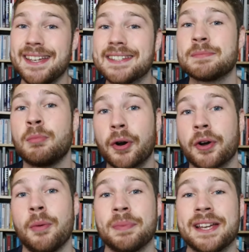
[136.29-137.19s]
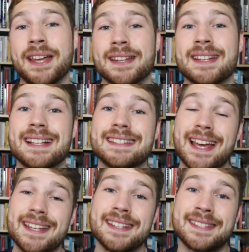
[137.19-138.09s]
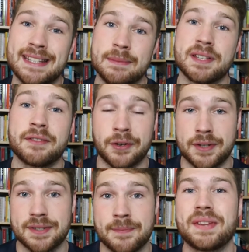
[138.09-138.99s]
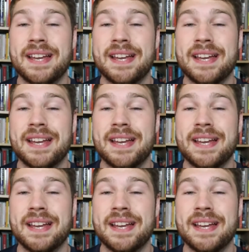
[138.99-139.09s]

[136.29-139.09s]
is more complicated than it seems at first.